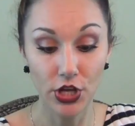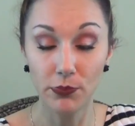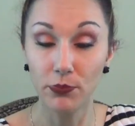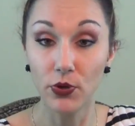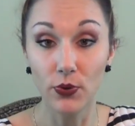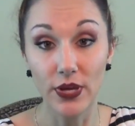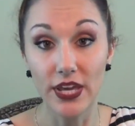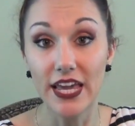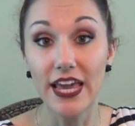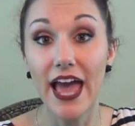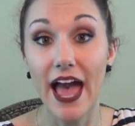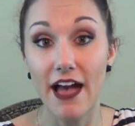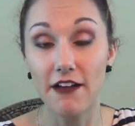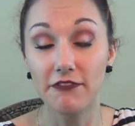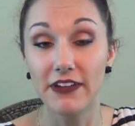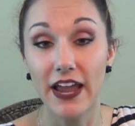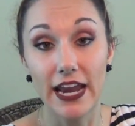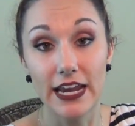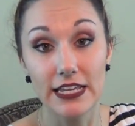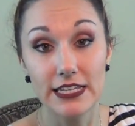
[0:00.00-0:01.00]
Kabuki
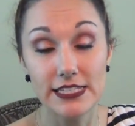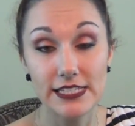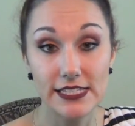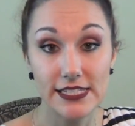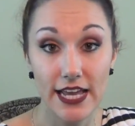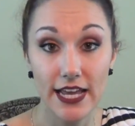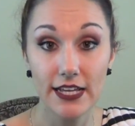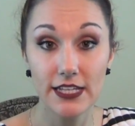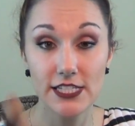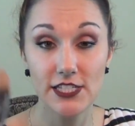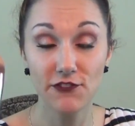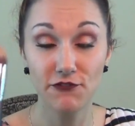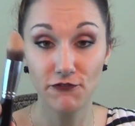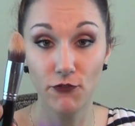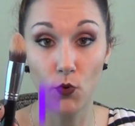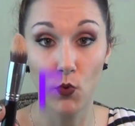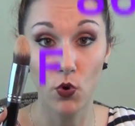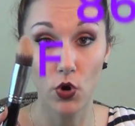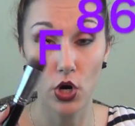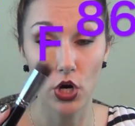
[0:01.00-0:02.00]
F86
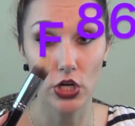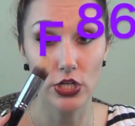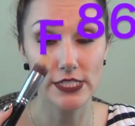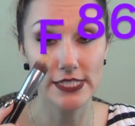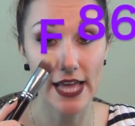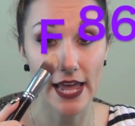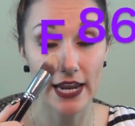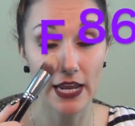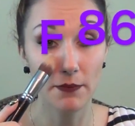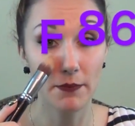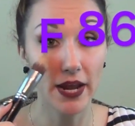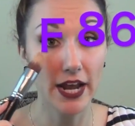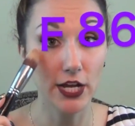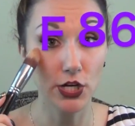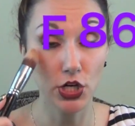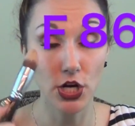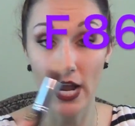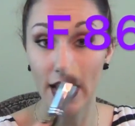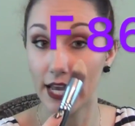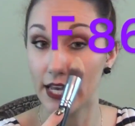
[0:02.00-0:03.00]
for setting my
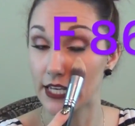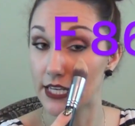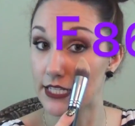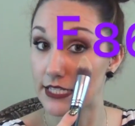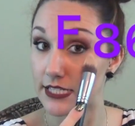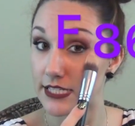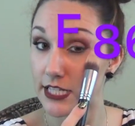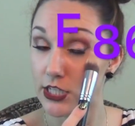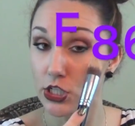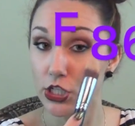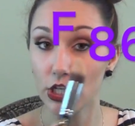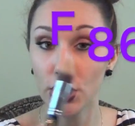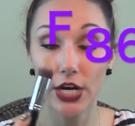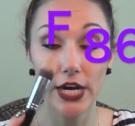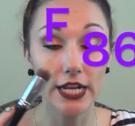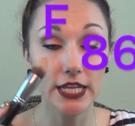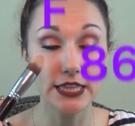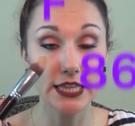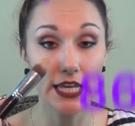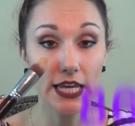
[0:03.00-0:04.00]
under eye concealer,
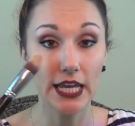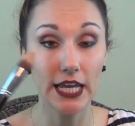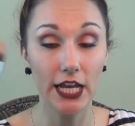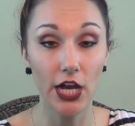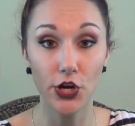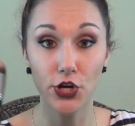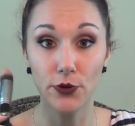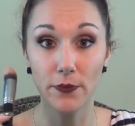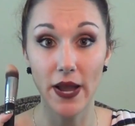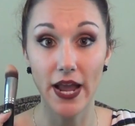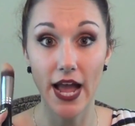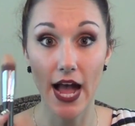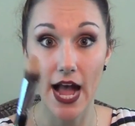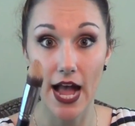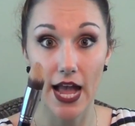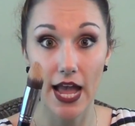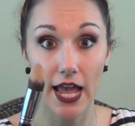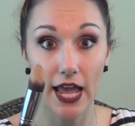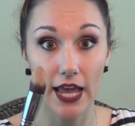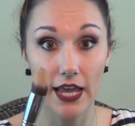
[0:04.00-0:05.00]
anything under my
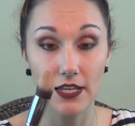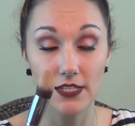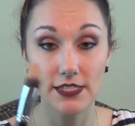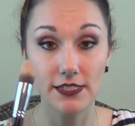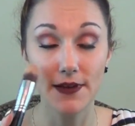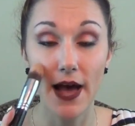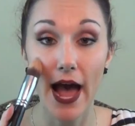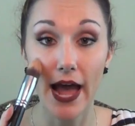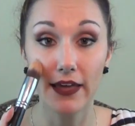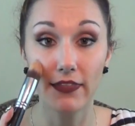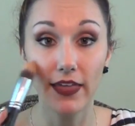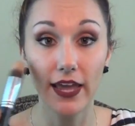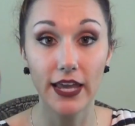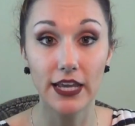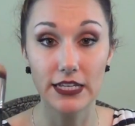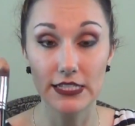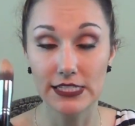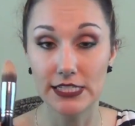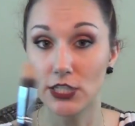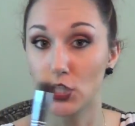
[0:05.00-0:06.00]
eyes,
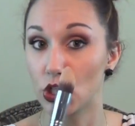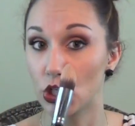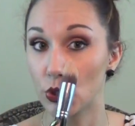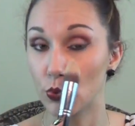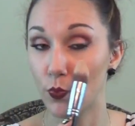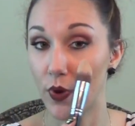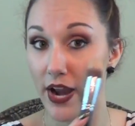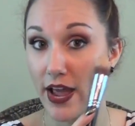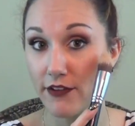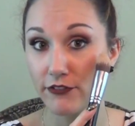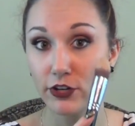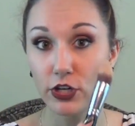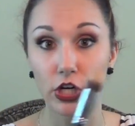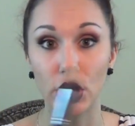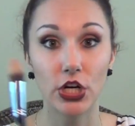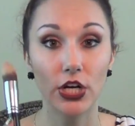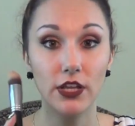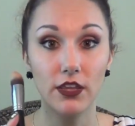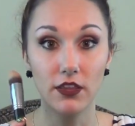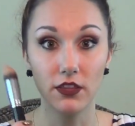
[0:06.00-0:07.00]
highlight, concealer,
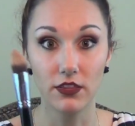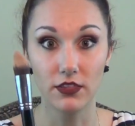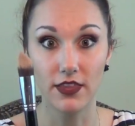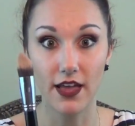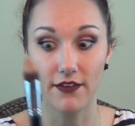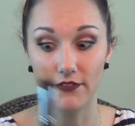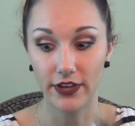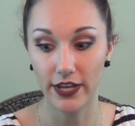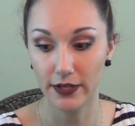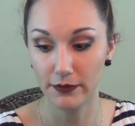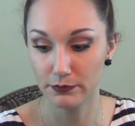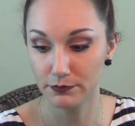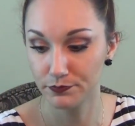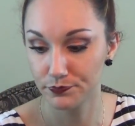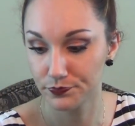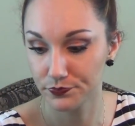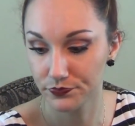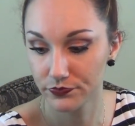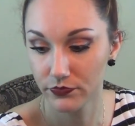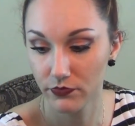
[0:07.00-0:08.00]
whatever, love it.
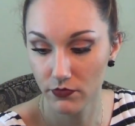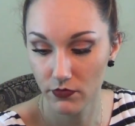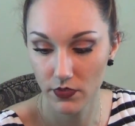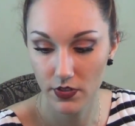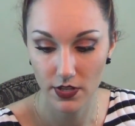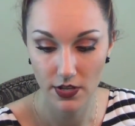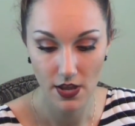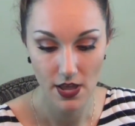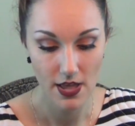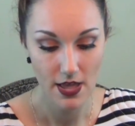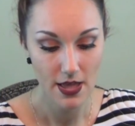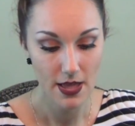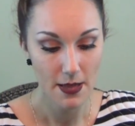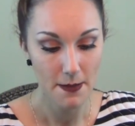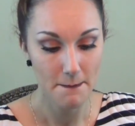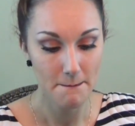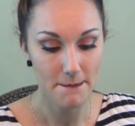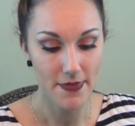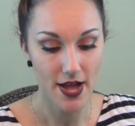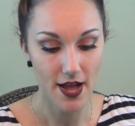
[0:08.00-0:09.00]

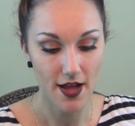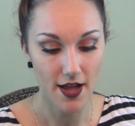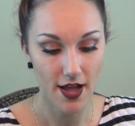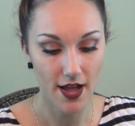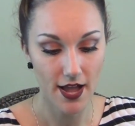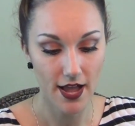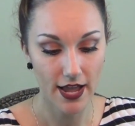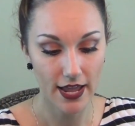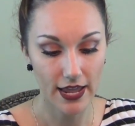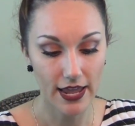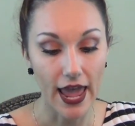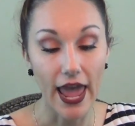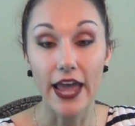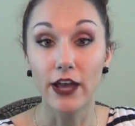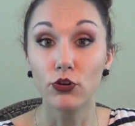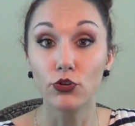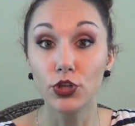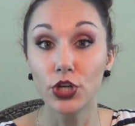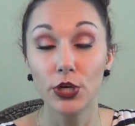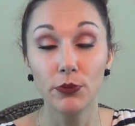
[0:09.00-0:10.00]
My
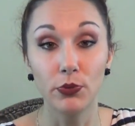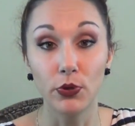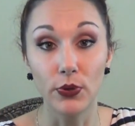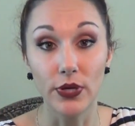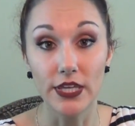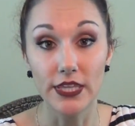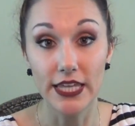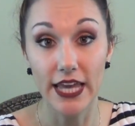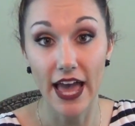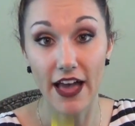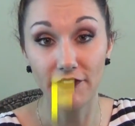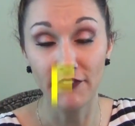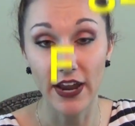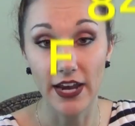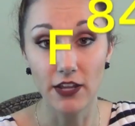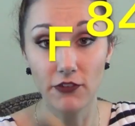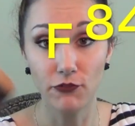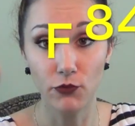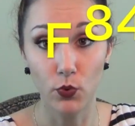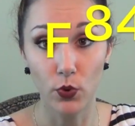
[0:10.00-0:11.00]
Angled Kabuki, the
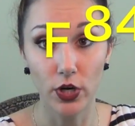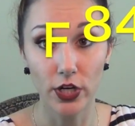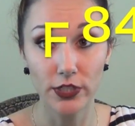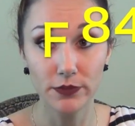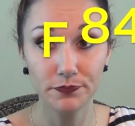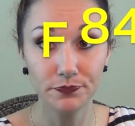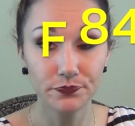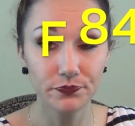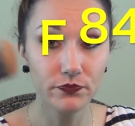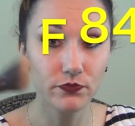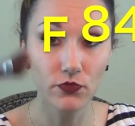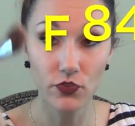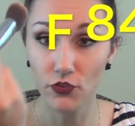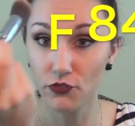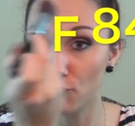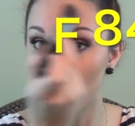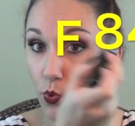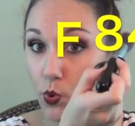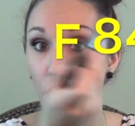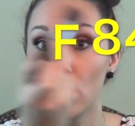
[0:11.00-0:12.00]
F84
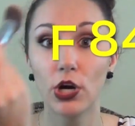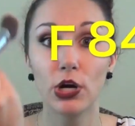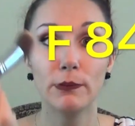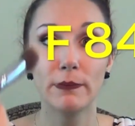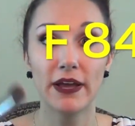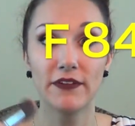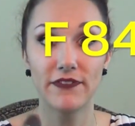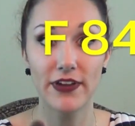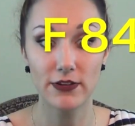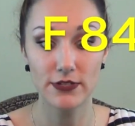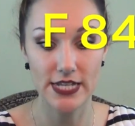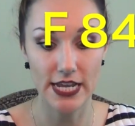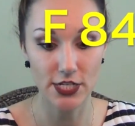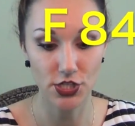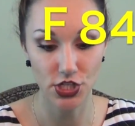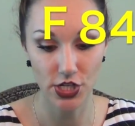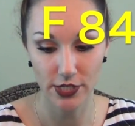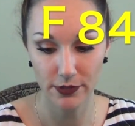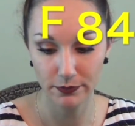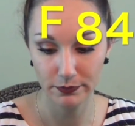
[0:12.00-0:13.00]
for my
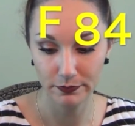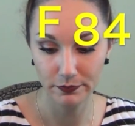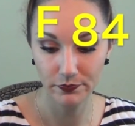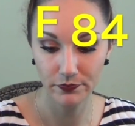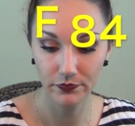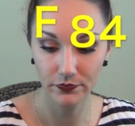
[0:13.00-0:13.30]
foundation.